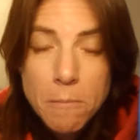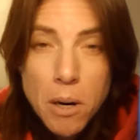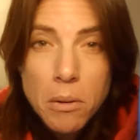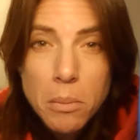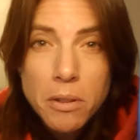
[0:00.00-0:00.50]

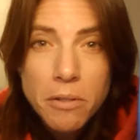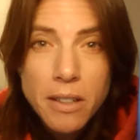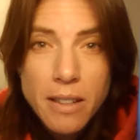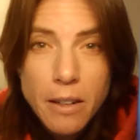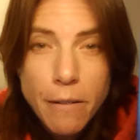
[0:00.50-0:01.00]
probably
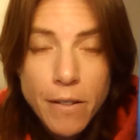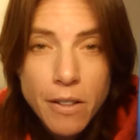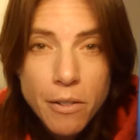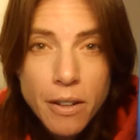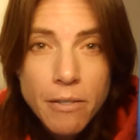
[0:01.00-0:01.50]
written at a
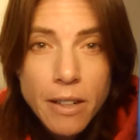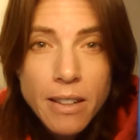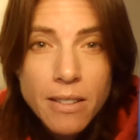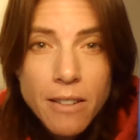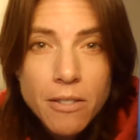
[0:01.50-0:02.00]
5th grade
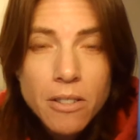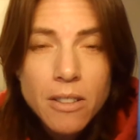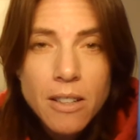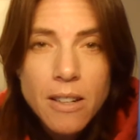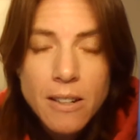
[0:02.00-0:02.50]
reading level.
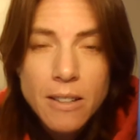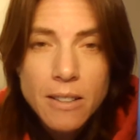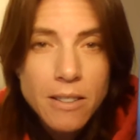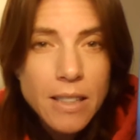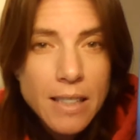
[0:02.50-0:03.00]

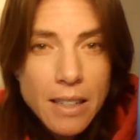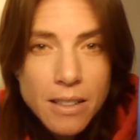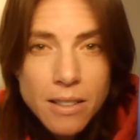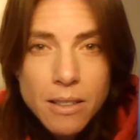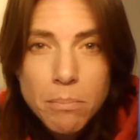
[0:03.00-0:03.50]
The
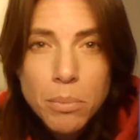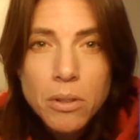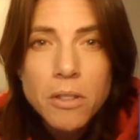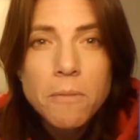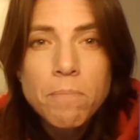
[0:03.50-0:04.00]
syntax is
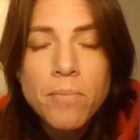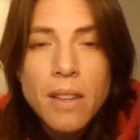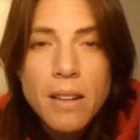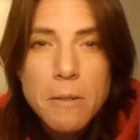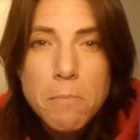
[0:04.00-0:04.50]
simple,
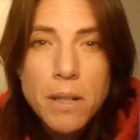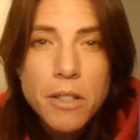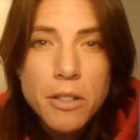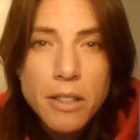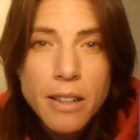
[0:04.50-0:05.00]
but
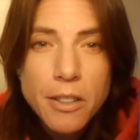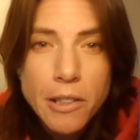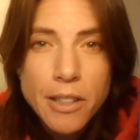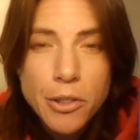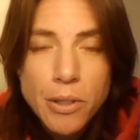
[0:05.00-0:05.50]
you could get your
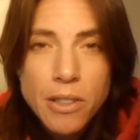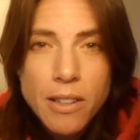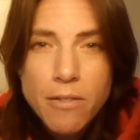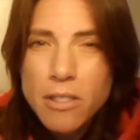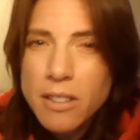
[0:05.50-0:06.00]
interest
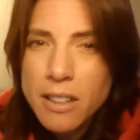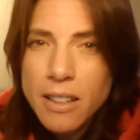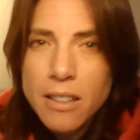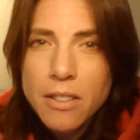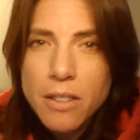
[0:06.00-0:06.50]
level in
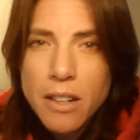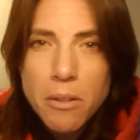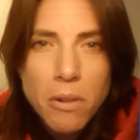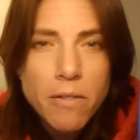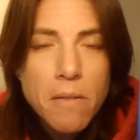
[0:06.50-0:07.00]
kids
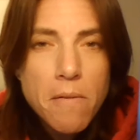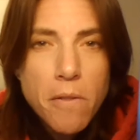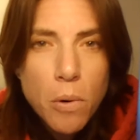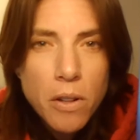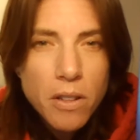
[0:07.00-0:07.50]
anywhere from
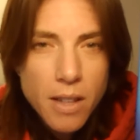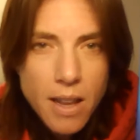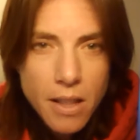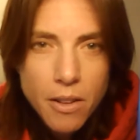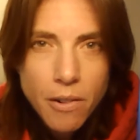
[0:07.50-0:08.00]
4th to
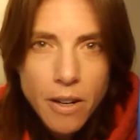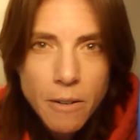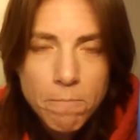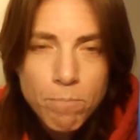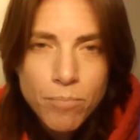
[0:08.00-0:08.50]
8th grade.
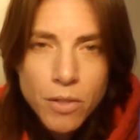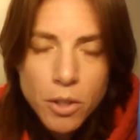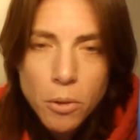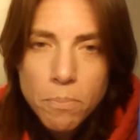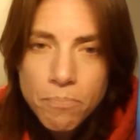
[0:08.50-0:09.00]

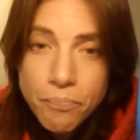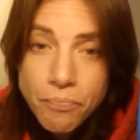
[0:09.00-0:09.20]
So